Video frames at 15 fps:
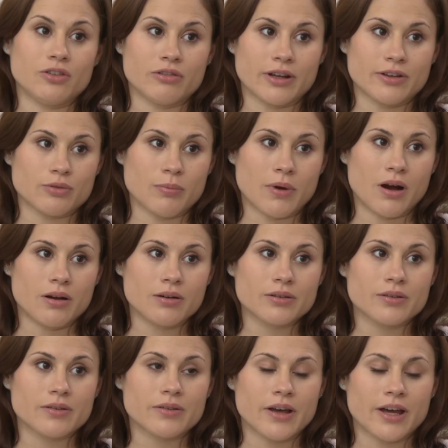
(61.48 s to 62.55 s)
stretch
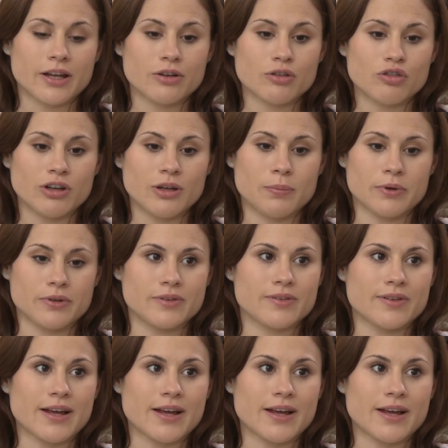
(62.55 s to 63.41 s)
marks and she put it